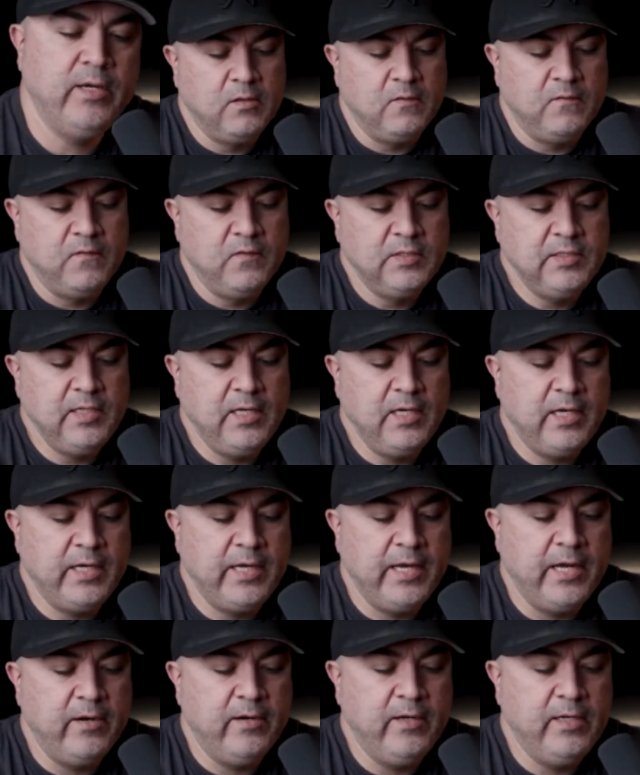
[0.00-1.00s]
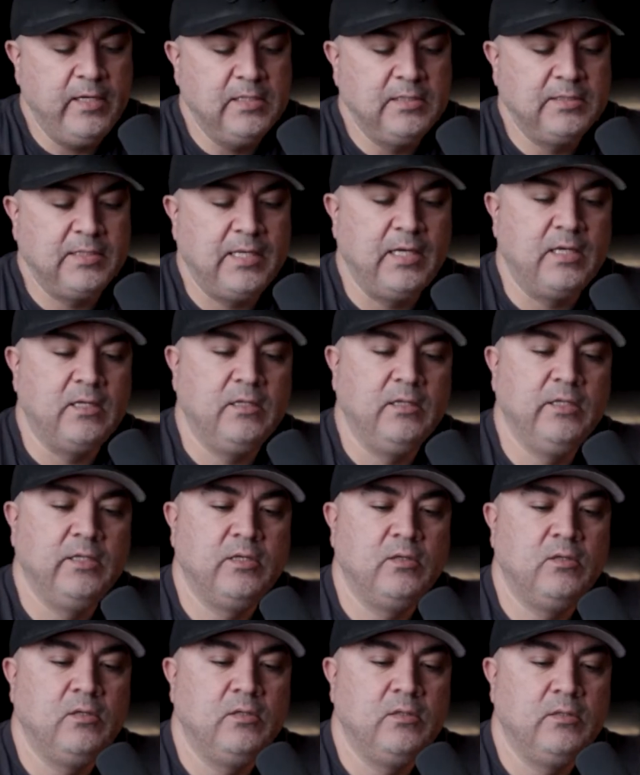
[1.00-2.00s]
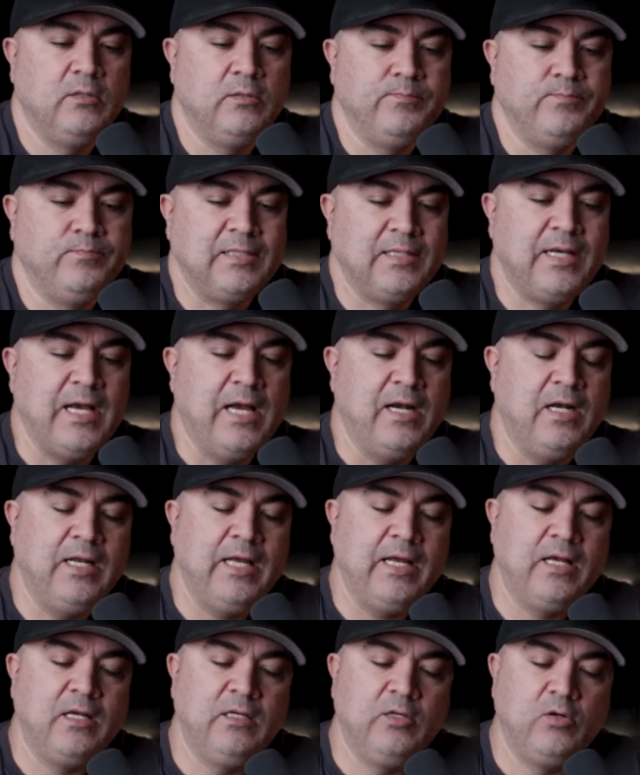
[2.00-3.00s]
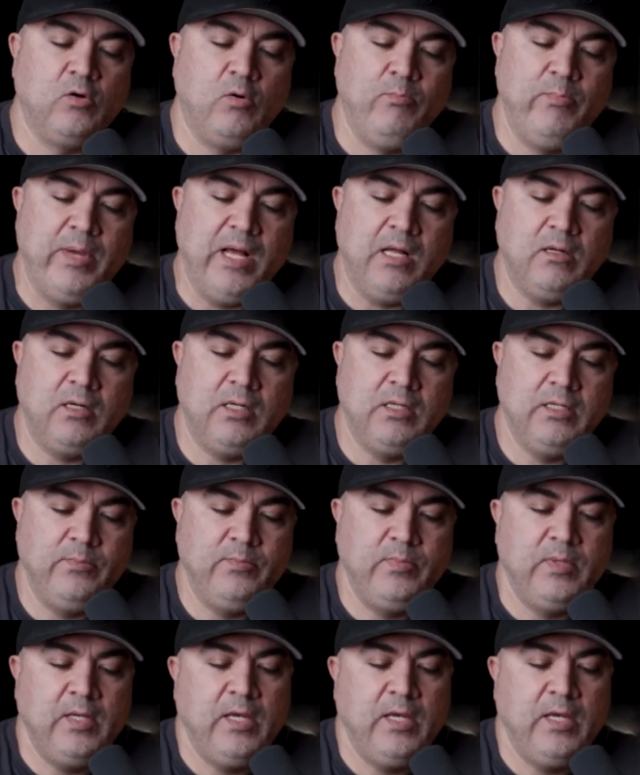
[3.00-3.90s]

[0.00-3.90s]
The first thing I carry is like a little, it's kind of like a little belt clip